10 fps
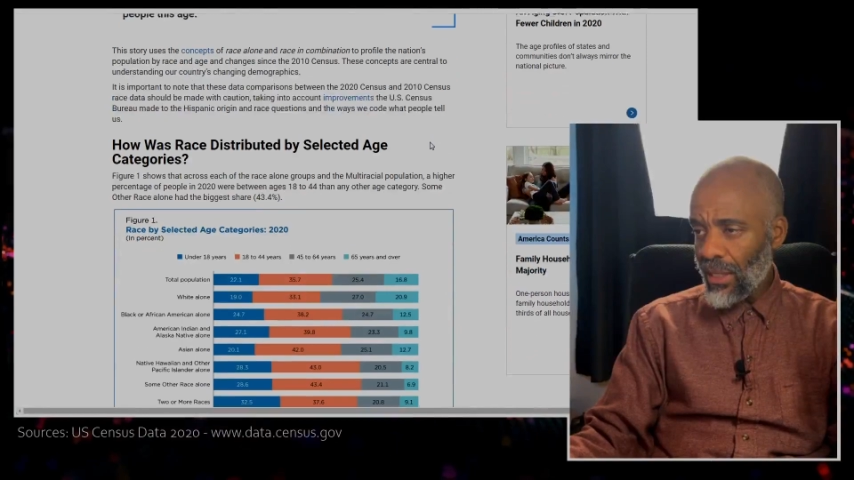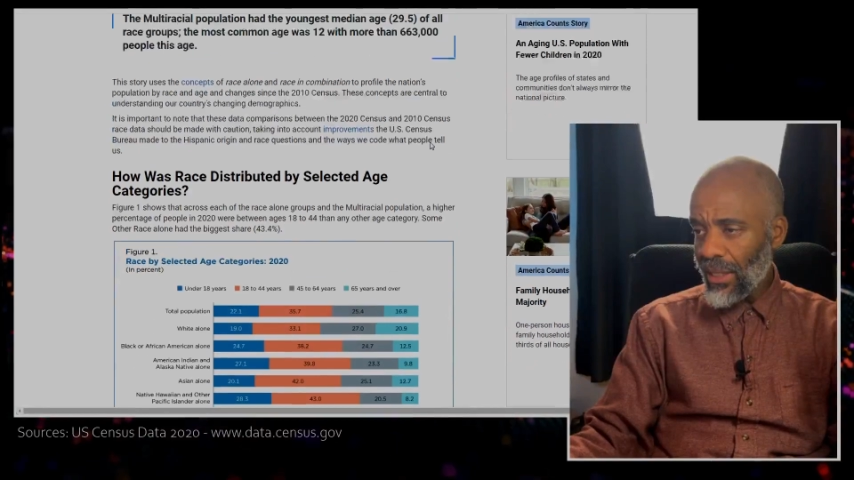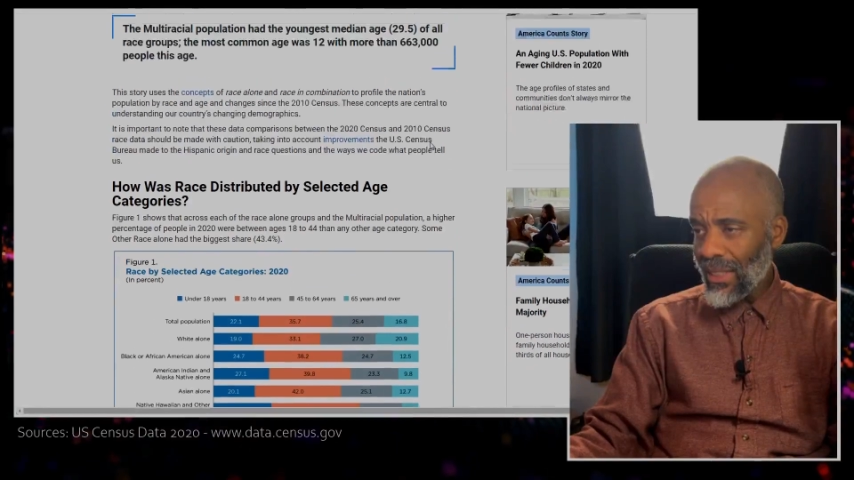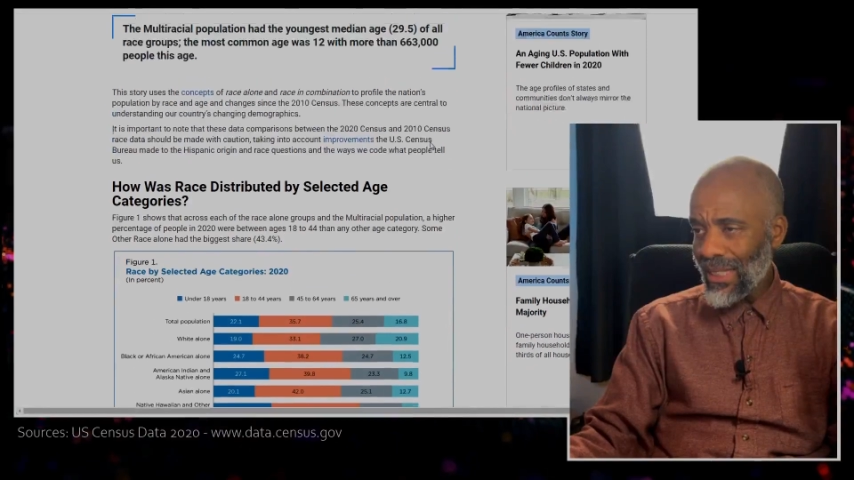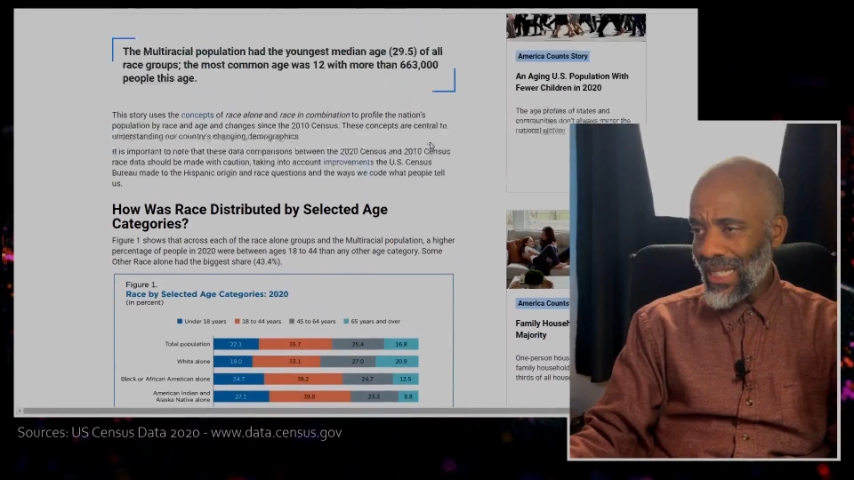
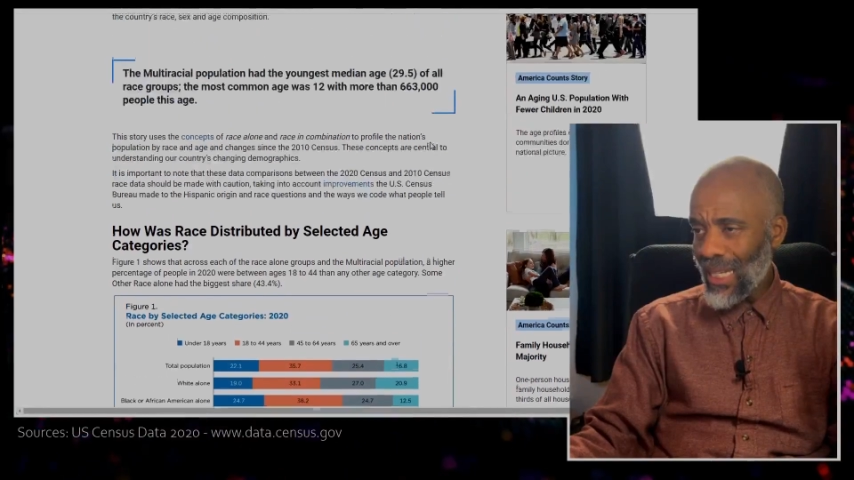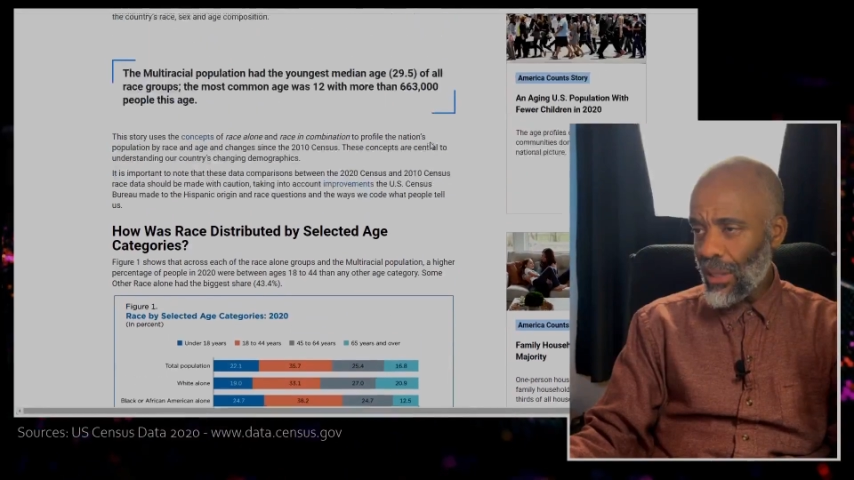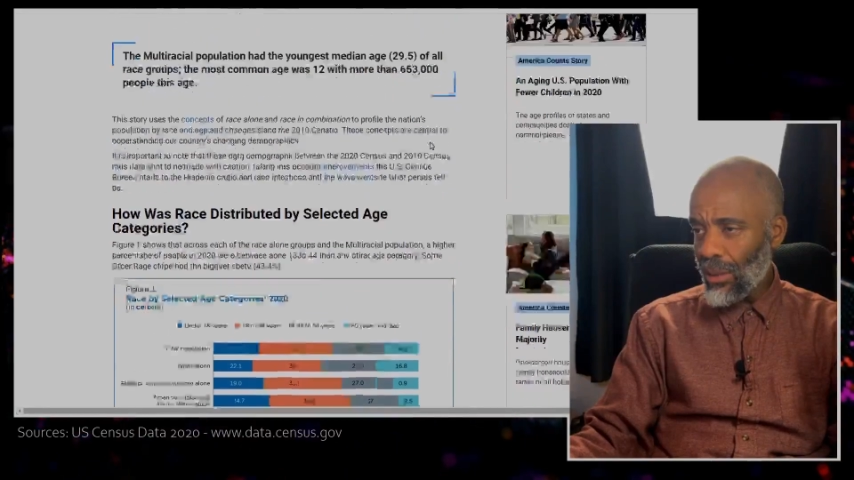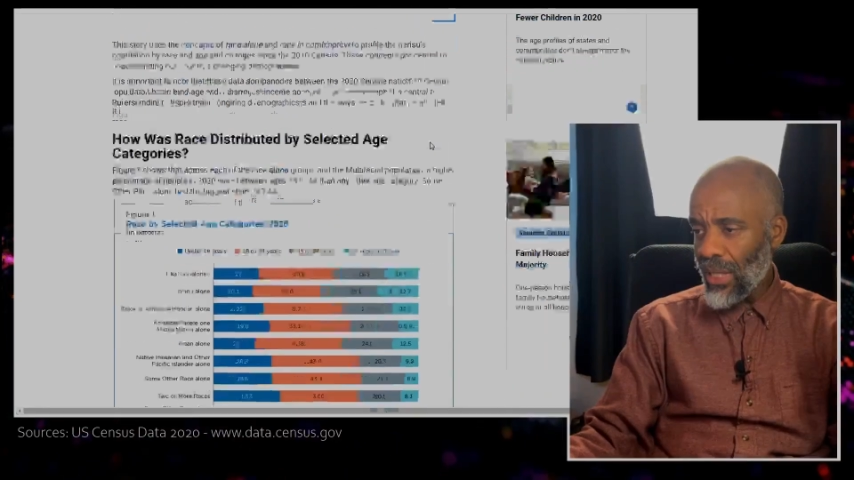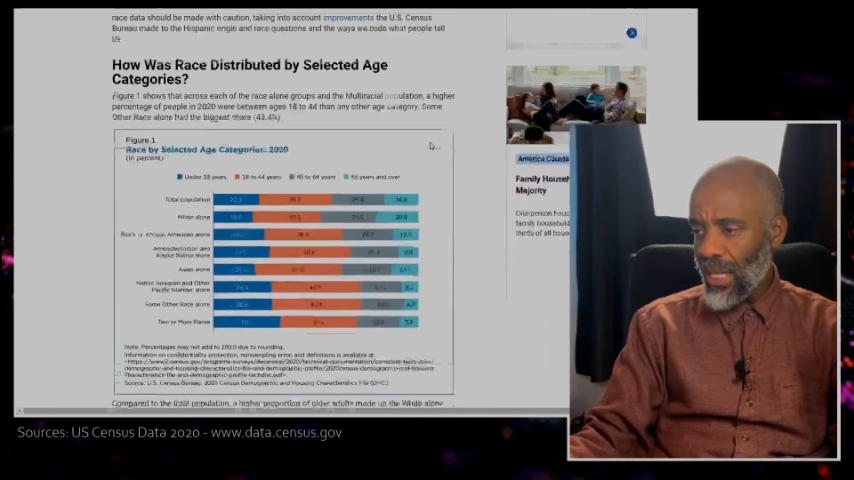is
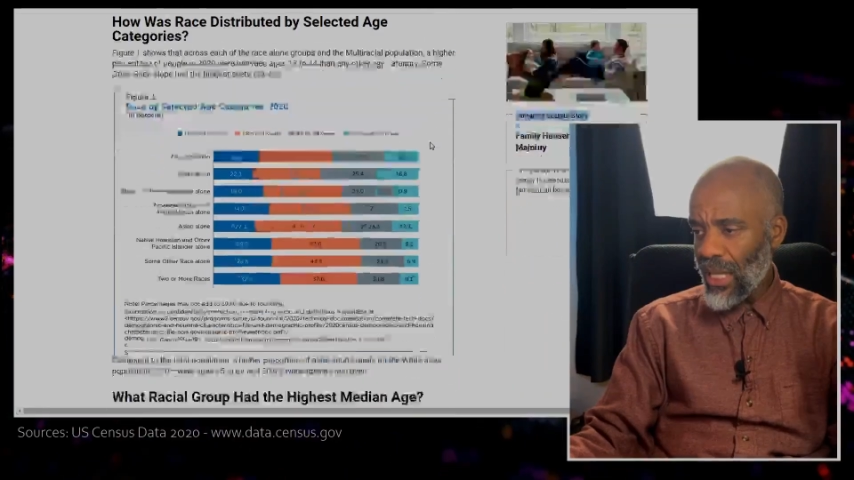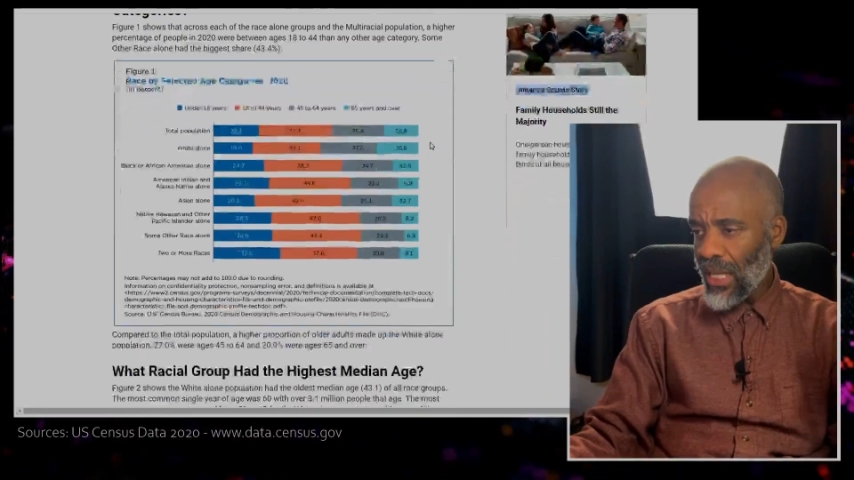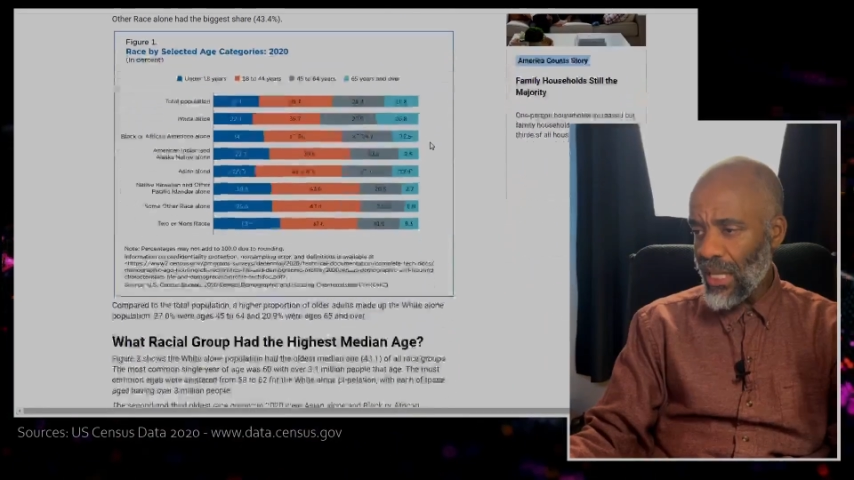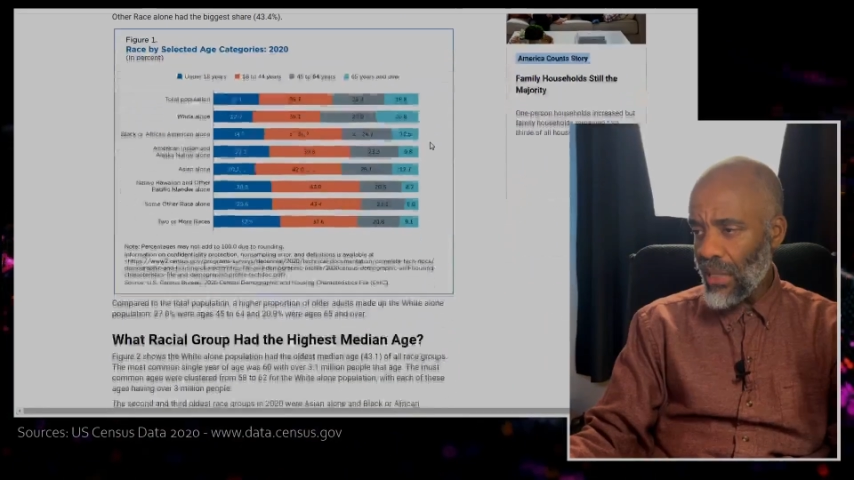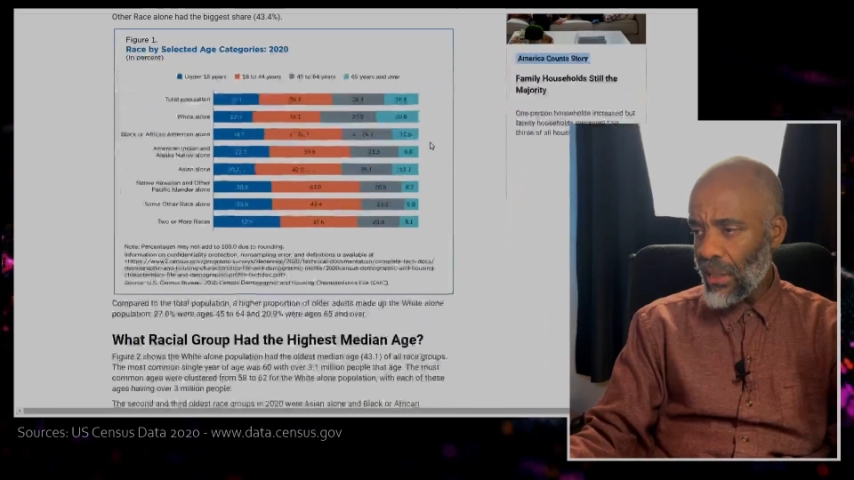down
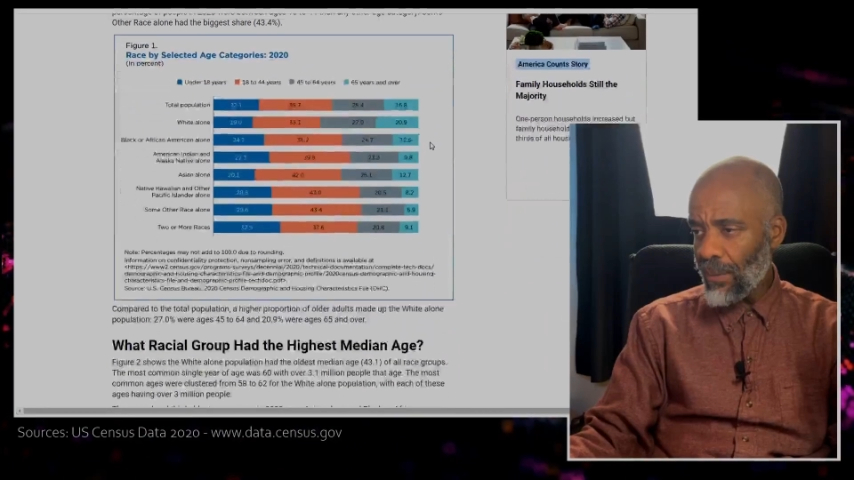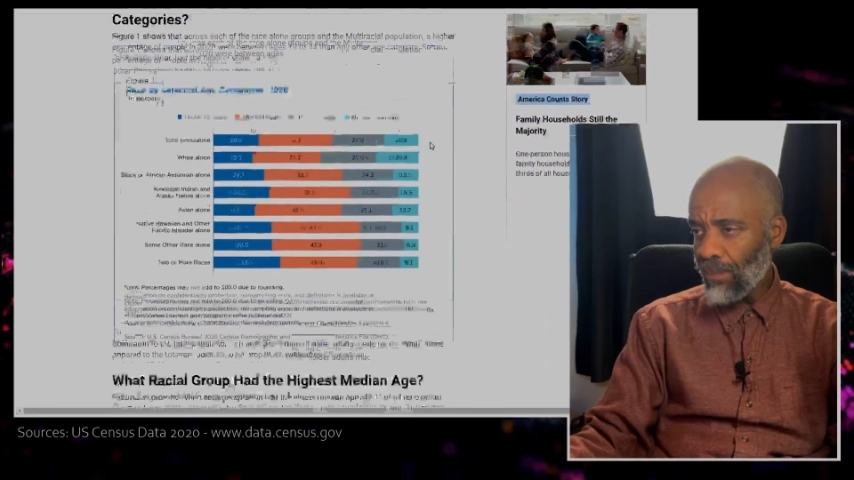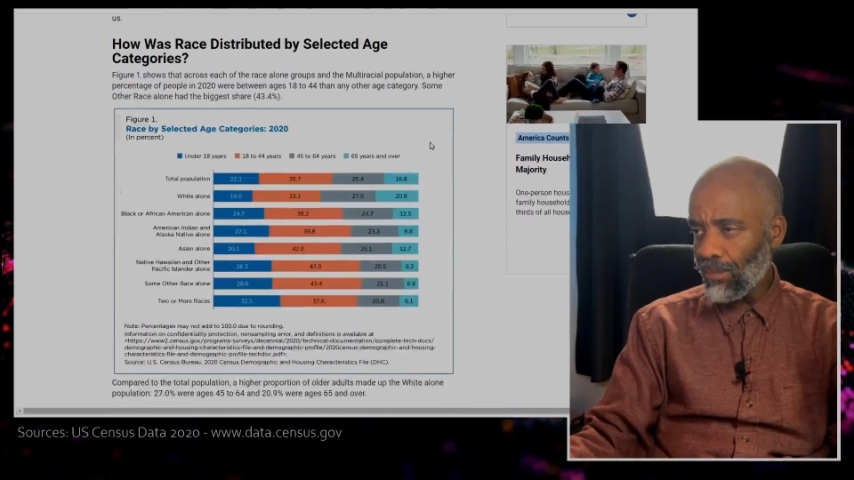here.